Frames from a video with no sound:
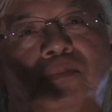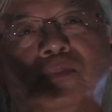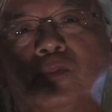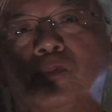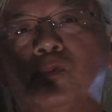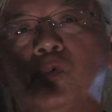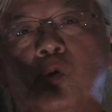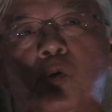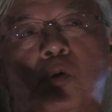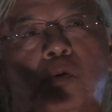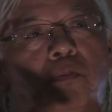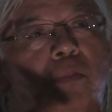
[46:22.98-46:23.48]

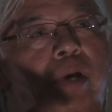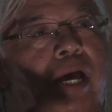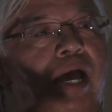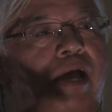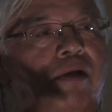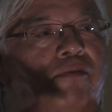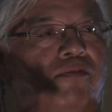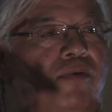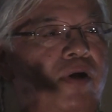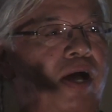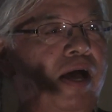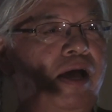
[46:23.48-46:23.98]
going
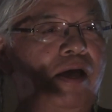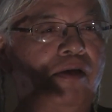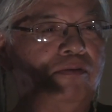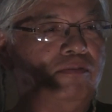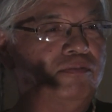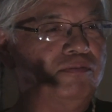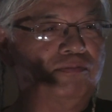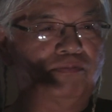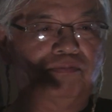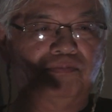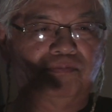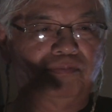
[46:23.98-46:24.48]
back
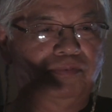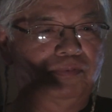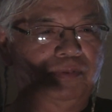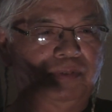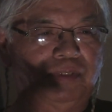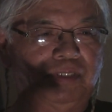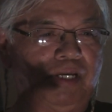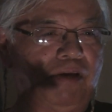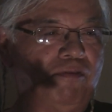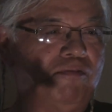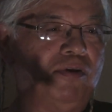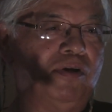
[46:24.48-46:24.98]
500,
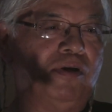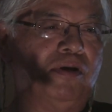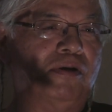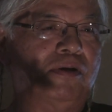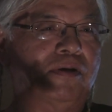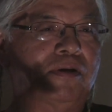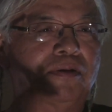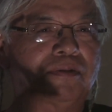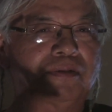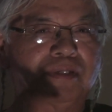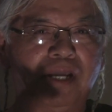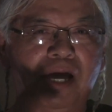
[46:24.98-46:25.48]

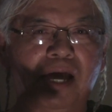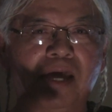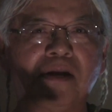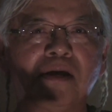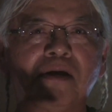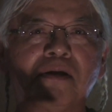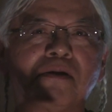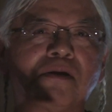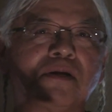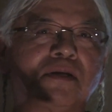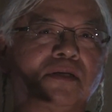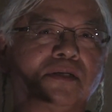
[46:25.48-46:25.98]
700,
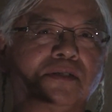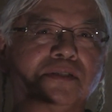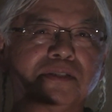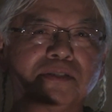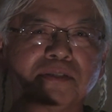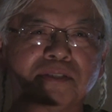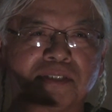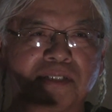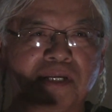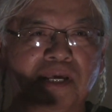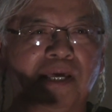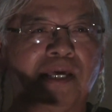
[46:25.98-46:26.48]
900
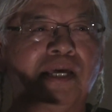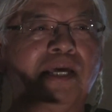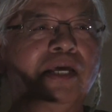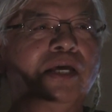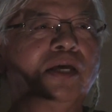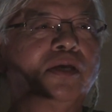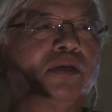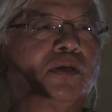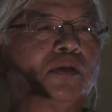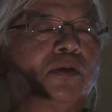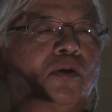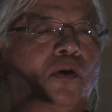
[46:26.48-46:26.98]
years,
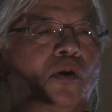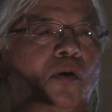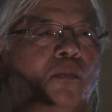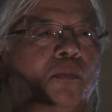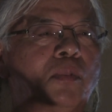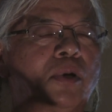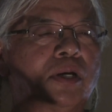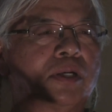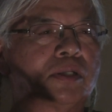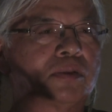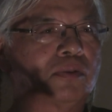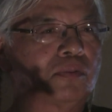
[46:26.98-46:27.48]

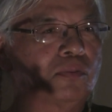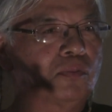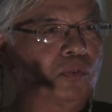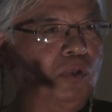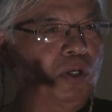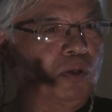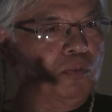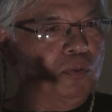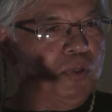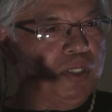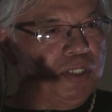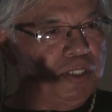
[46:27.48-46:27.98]
but
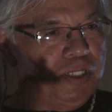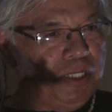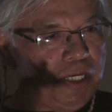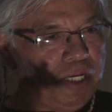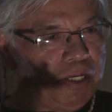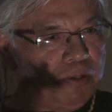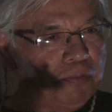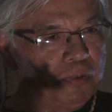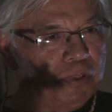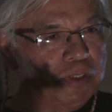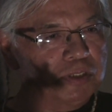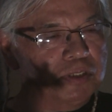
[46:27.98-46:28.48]
what we
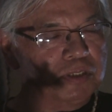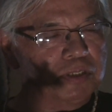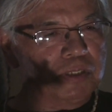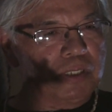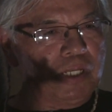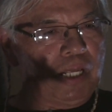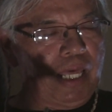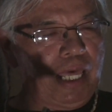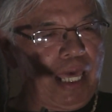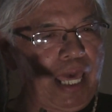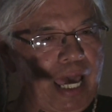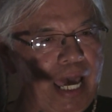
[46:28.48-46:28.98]
did was
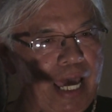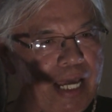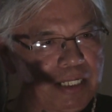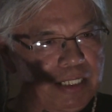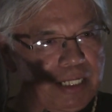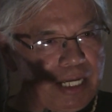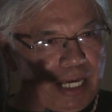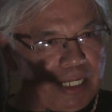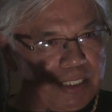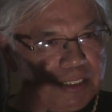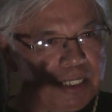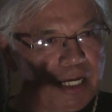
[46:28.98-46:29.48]
at
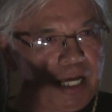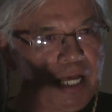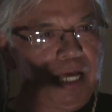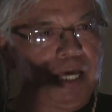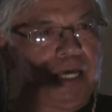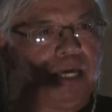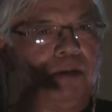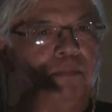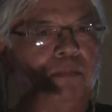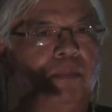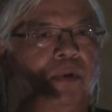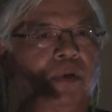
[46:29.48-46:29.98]
that
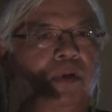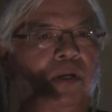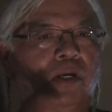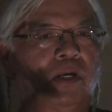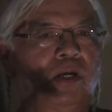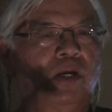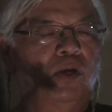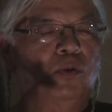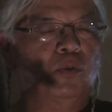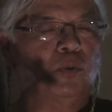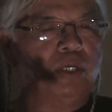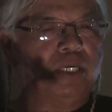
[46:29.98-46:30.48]
time,
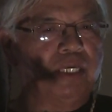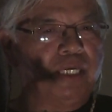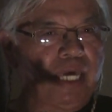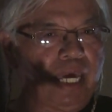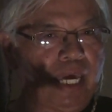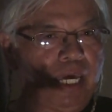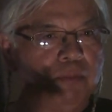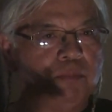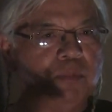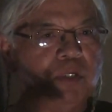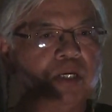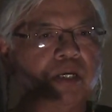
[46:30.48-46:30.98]
we
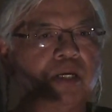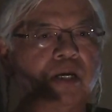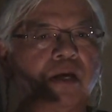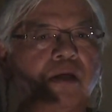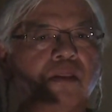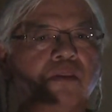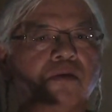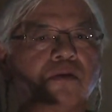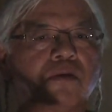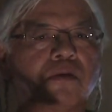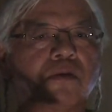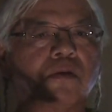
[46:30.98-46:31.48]
came
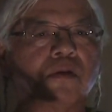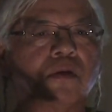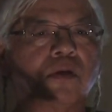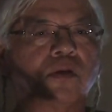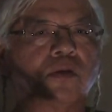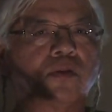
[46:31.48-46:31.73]
together